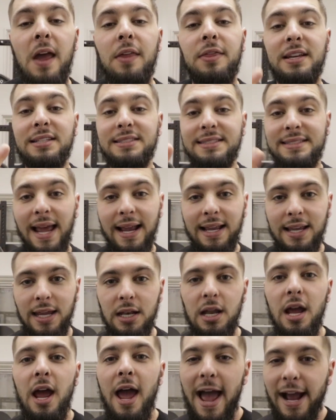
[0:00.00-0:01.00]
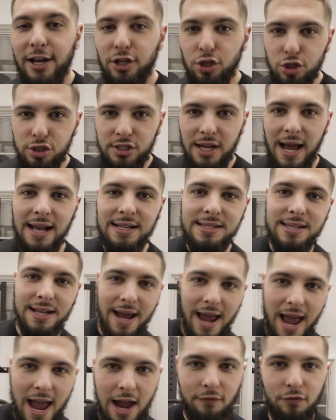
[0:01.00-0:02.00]
The second exercise that
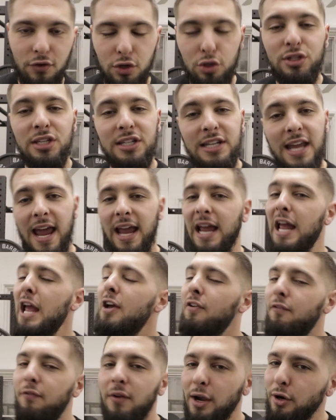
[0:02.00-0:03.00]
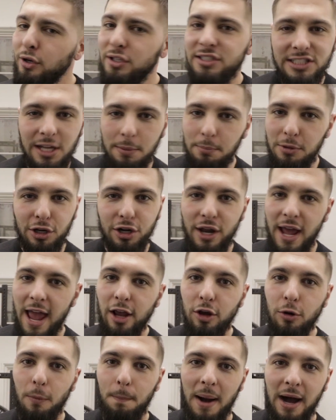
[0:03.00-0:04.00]
I have for you today, very similar to
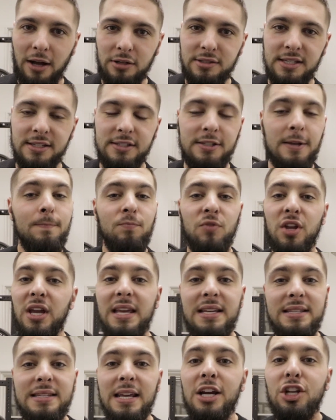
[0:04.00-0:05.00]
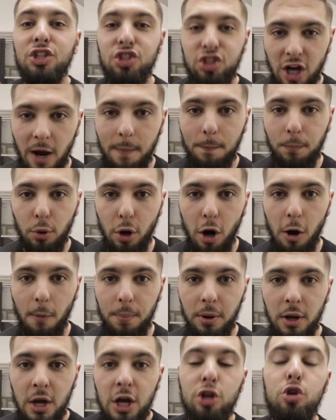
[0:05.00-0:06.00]
ankle bounces, is jump
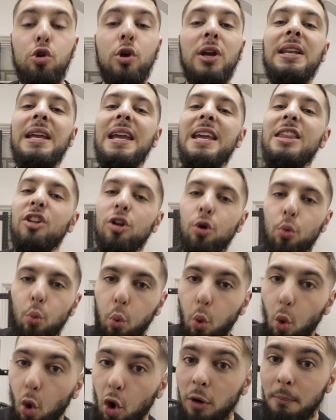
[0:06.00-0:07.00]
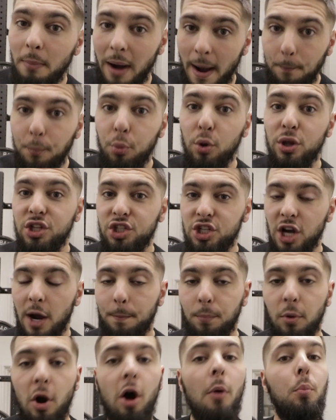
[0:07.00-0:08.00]
rope. You can either warm up with
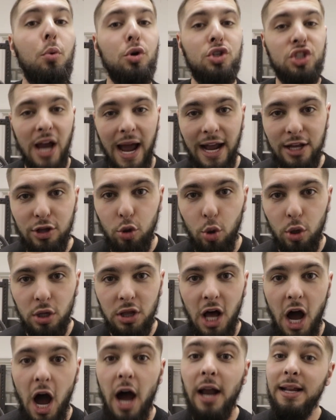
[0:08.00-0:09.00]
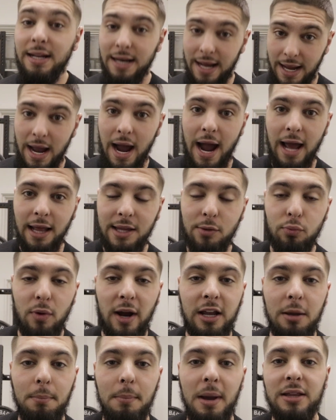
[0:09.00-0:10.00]
jump rope, which I do a lot and I highly
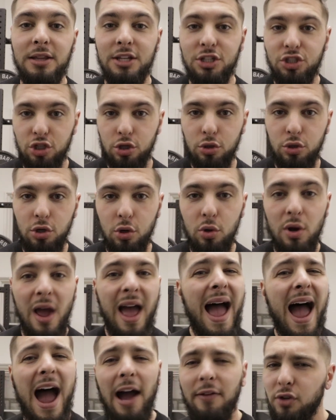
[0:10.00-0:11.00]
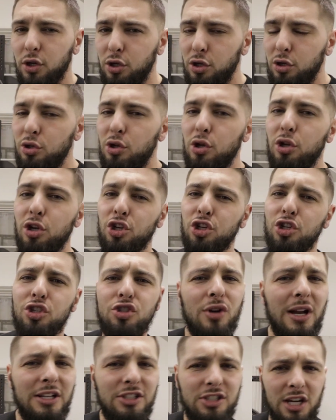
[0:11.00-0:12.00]
recommend that you do after you do your
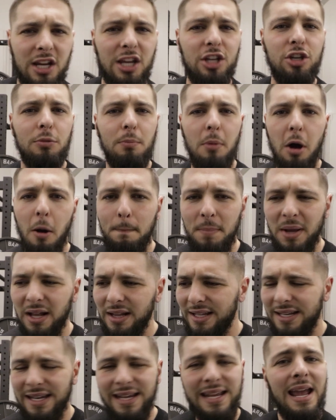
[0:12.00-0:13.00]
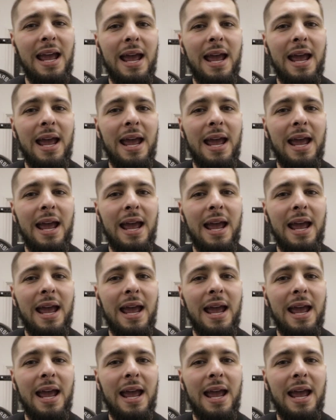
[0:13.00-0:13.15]
stretching and your mobility